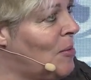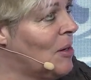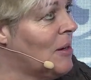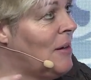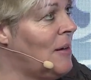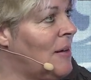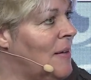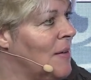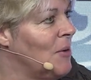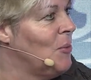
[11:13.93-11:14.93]
I mean,
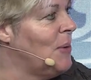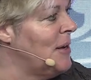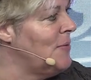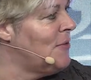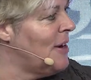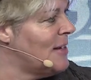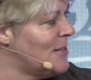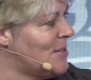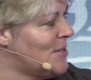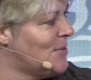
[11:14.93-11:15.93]
clearly one
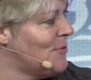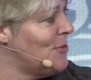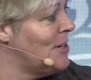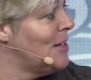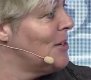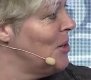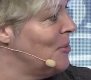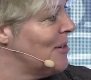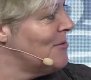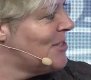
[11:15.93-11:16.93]
invests for an
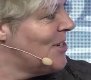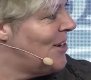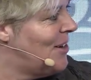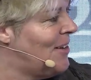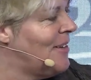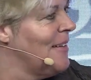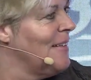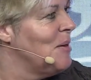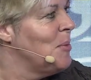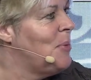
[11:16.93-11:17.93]
economic return,
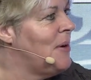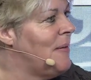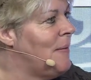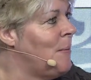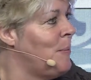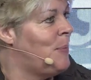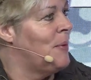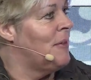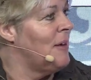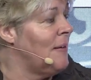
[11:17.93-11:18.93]
but
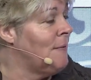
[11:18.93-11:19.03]
the